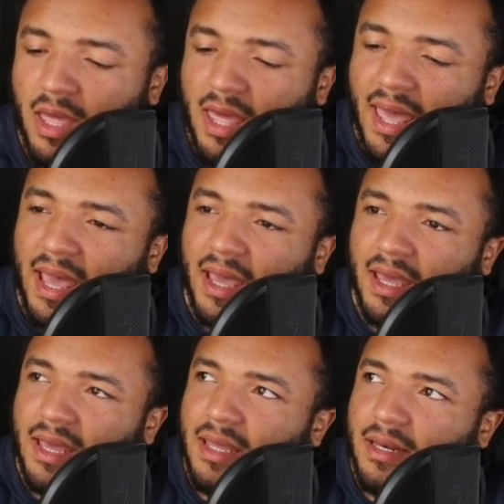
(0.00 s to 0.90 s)

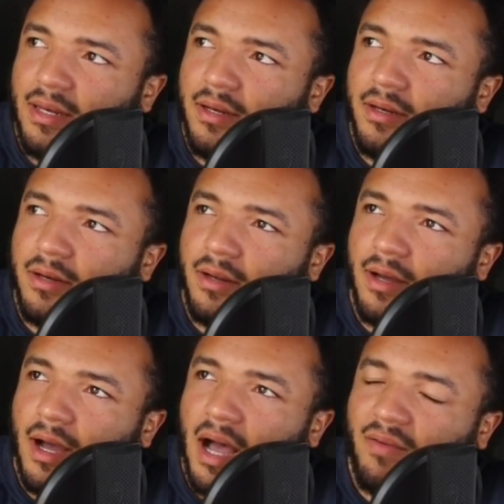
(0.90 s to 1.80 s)
And
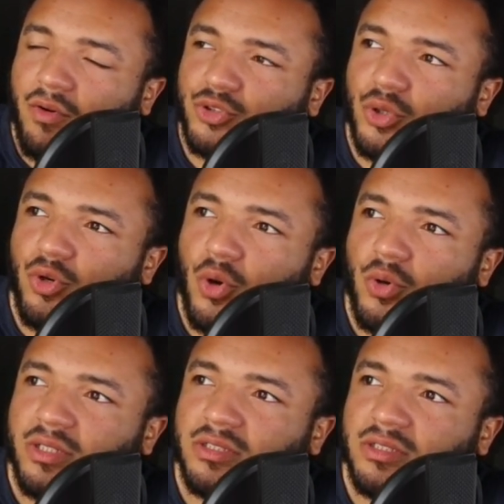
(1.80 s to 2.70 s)
I've also
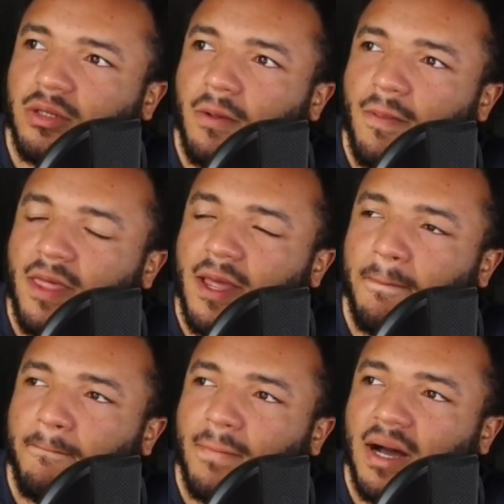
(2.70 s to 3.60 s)
noticed that
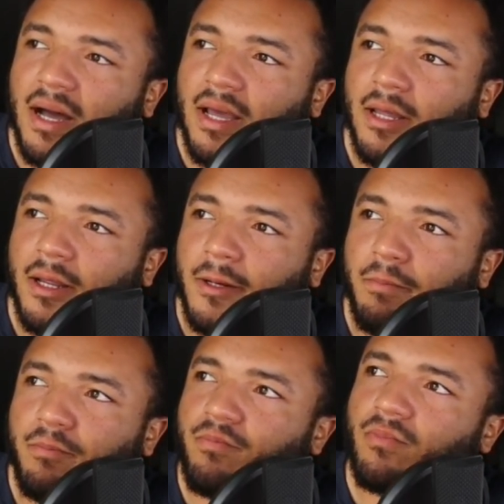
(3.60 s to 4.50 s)
my
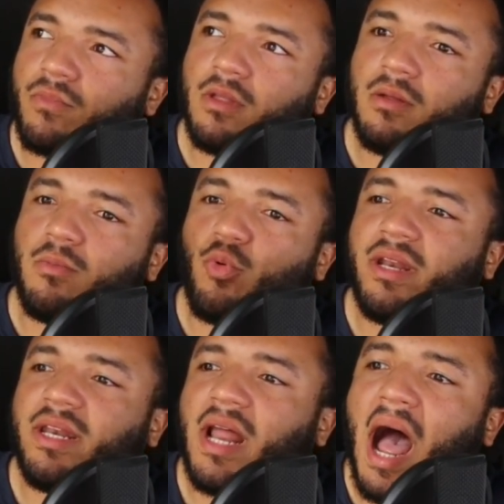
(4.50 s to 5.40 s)

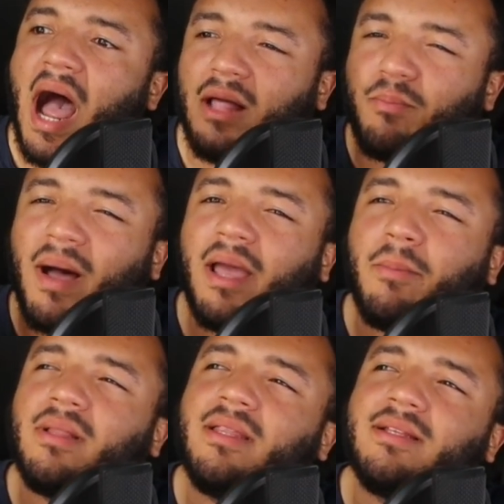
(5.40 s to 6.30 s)

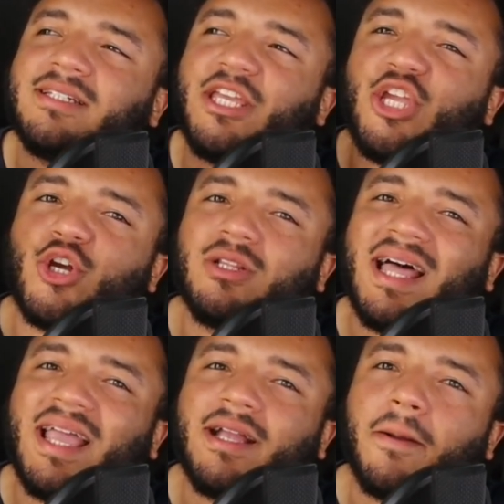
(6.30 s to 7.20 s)
ability to hear,
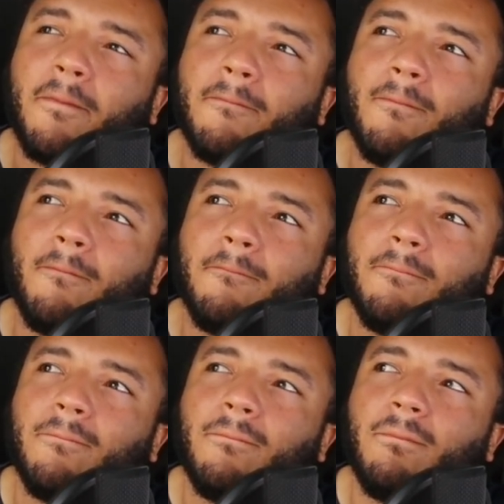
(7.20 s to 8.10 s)
like,
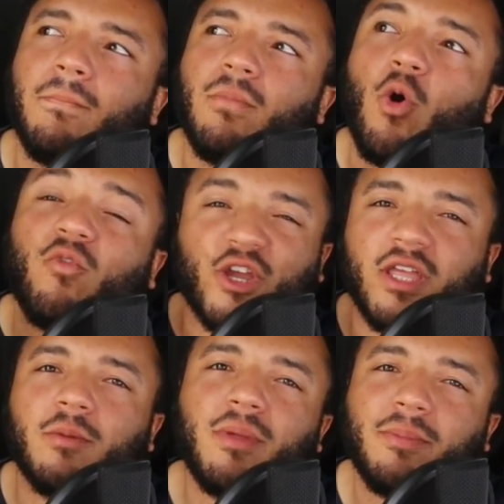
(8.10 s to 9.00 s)

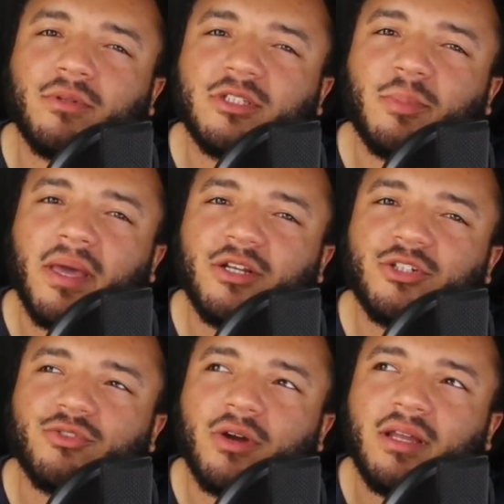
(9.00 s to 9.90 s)
overhear people in
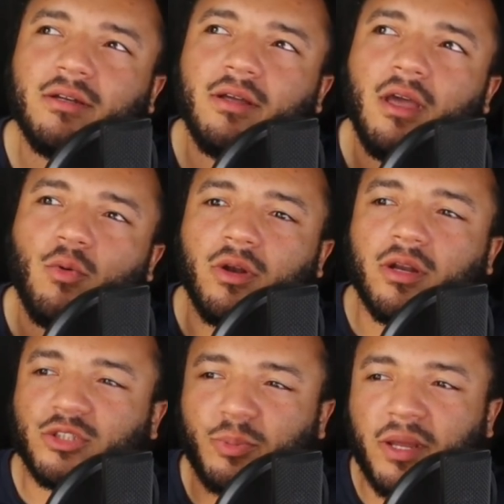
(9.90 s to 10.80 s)
Spanish, right, when
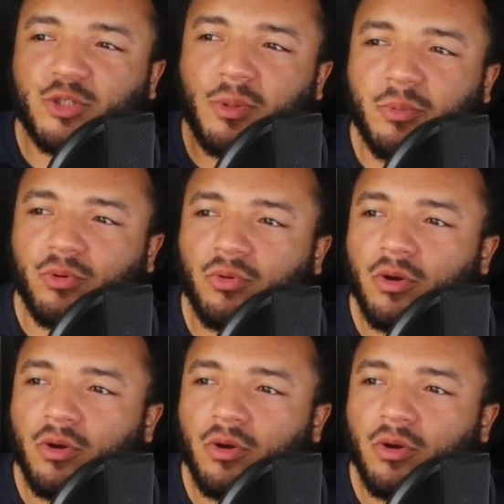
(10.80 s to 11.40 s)
there's Spanish people